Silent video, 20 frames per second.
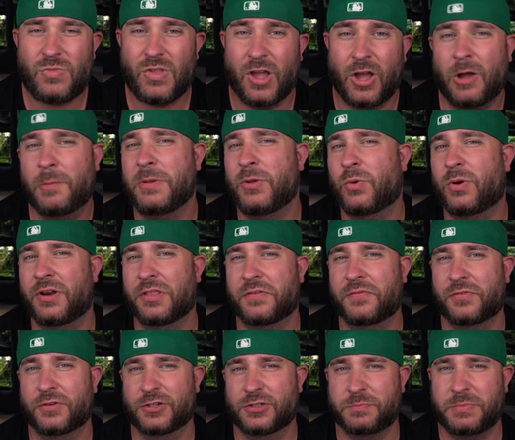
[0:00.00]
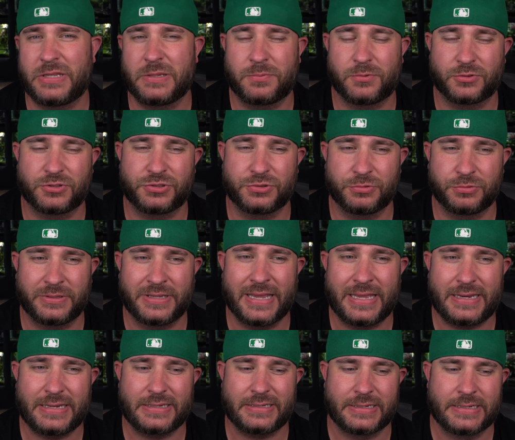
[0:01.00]
i'll be one of the first people to
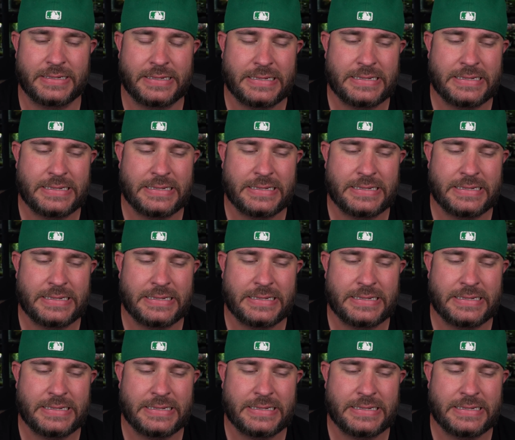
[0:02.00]
get it